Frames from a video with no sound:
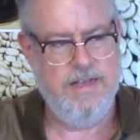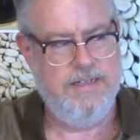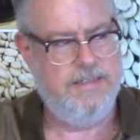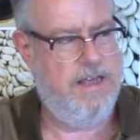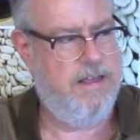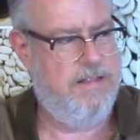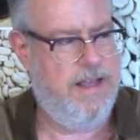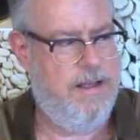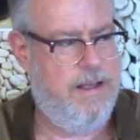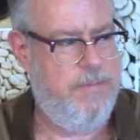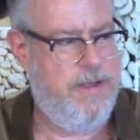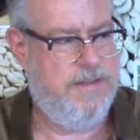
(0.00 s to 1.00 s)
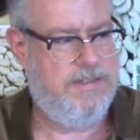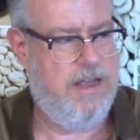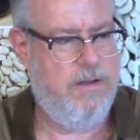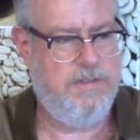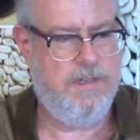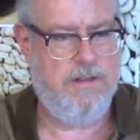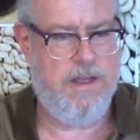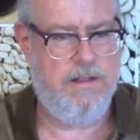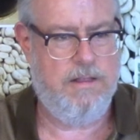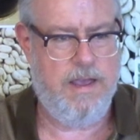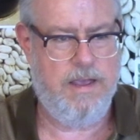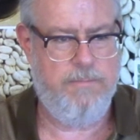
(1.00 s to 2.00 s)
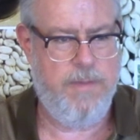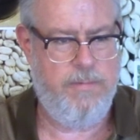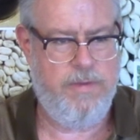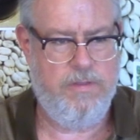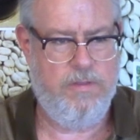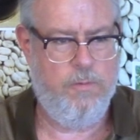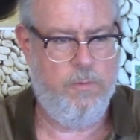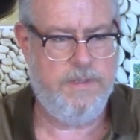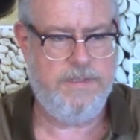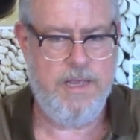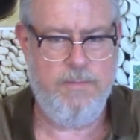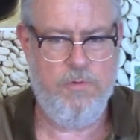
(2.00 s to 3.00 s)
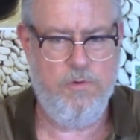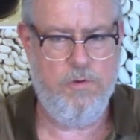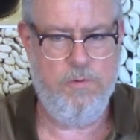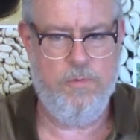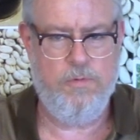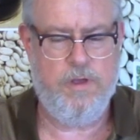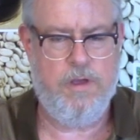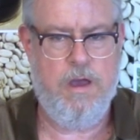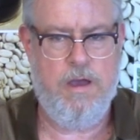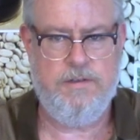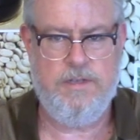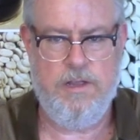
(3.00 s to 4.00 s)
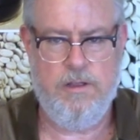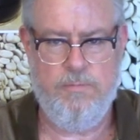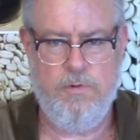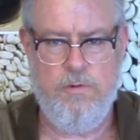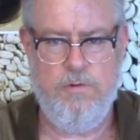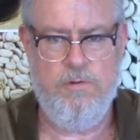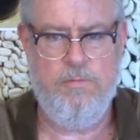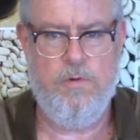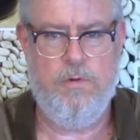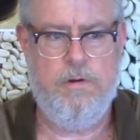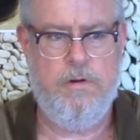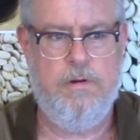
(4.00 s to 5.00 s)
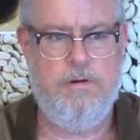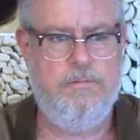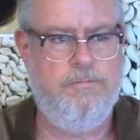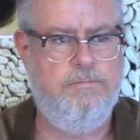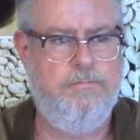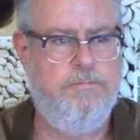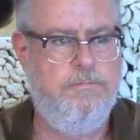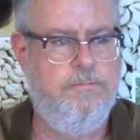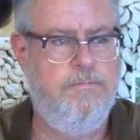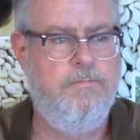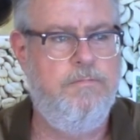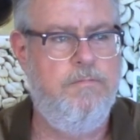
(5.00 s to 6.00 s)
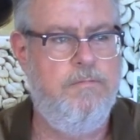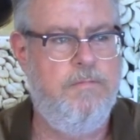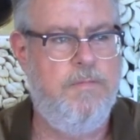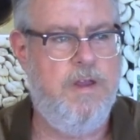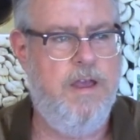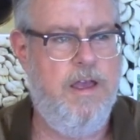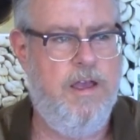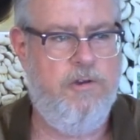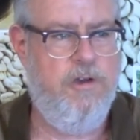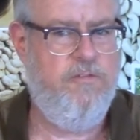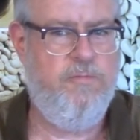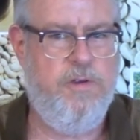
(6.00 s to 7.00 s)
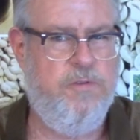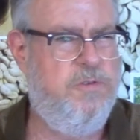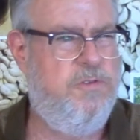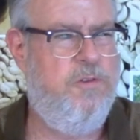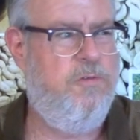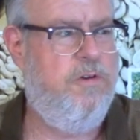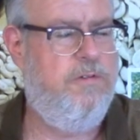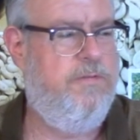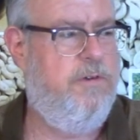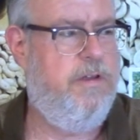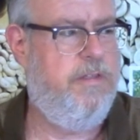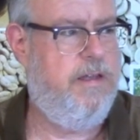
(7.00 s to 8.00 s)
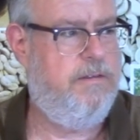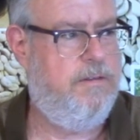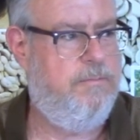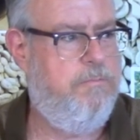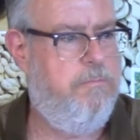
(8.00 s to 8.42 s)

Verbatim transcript: So that I mean, it sounds a lot like maybe the whiskey boom or the cocktail boom, or eh, craft beer is too old for all that.